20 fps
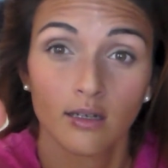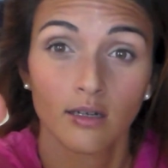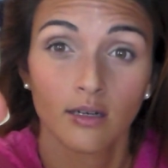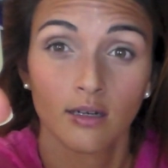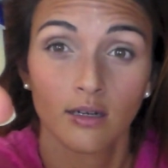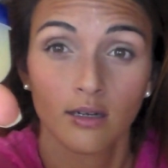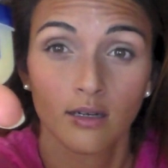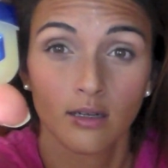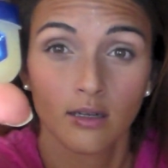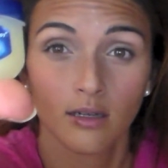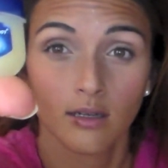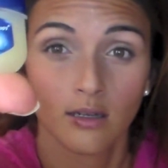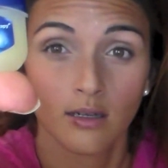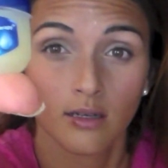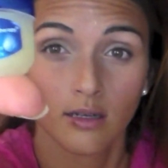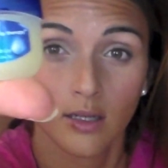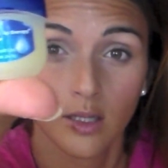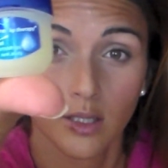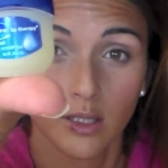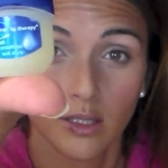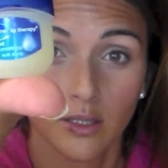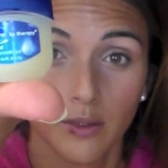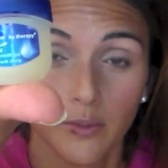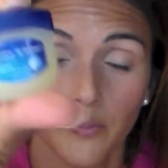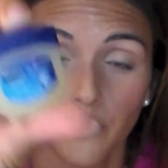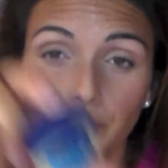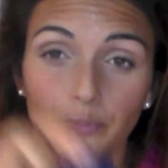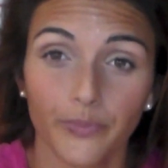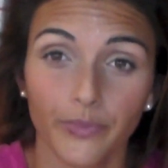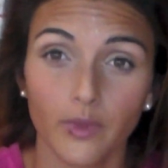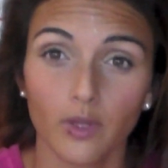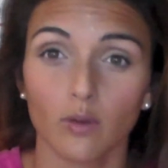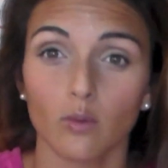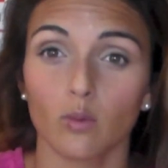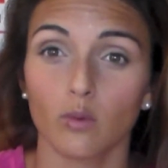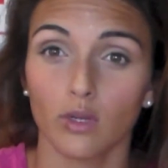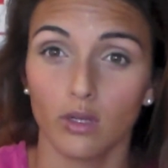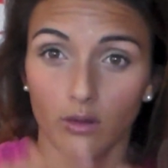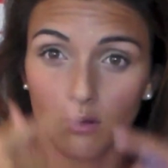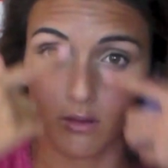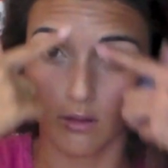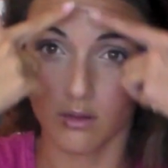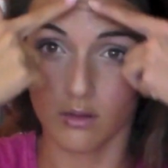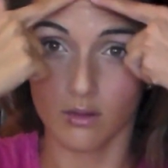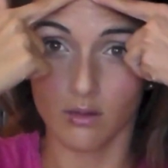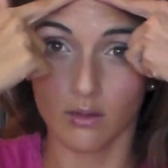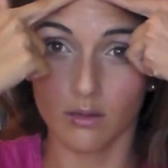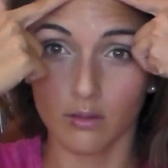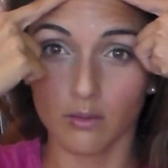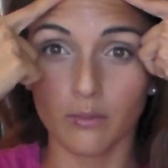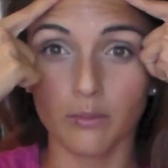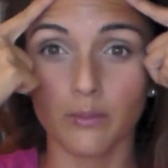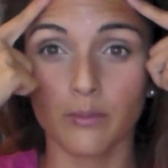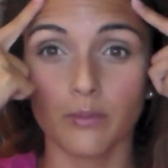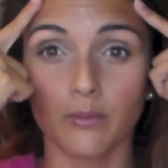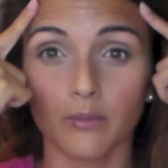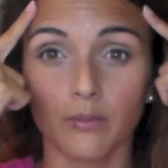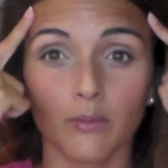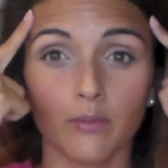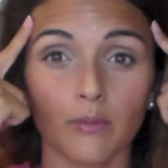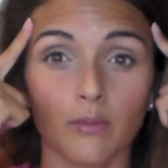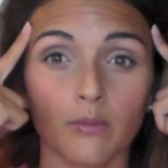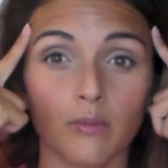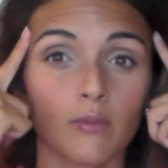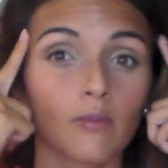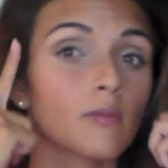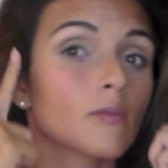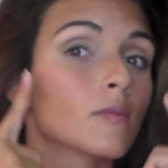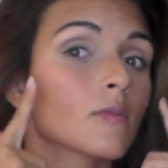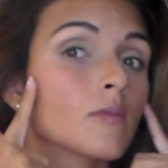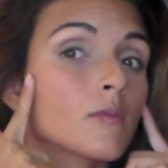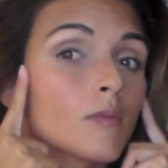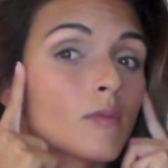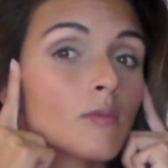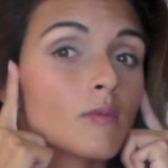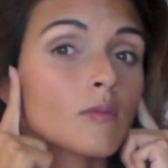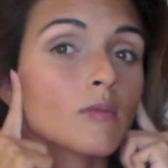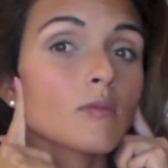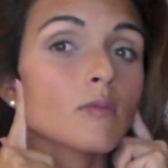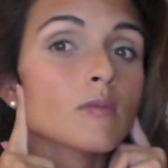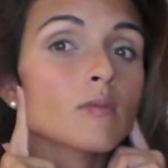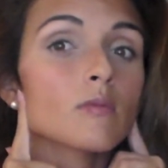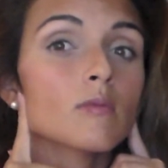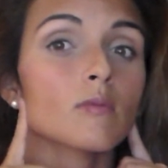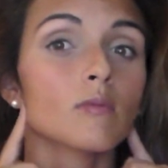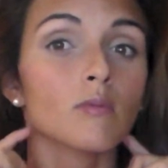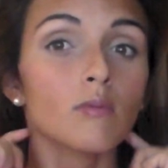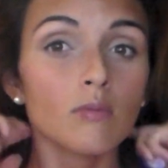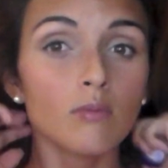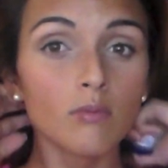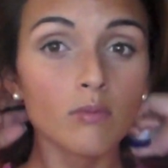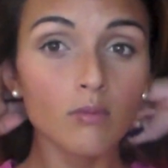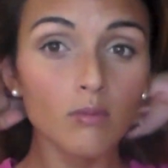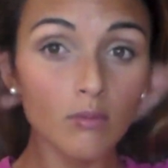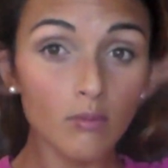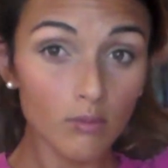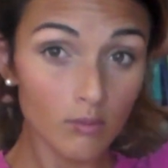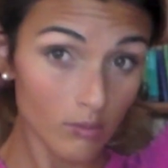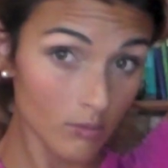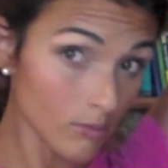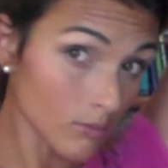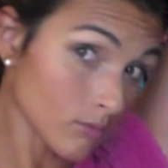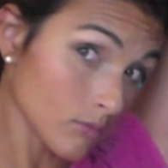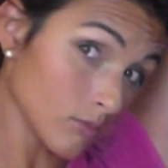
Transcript: is you're going to get Vaseline or any type of petroleum jelly, and you're going to apply it on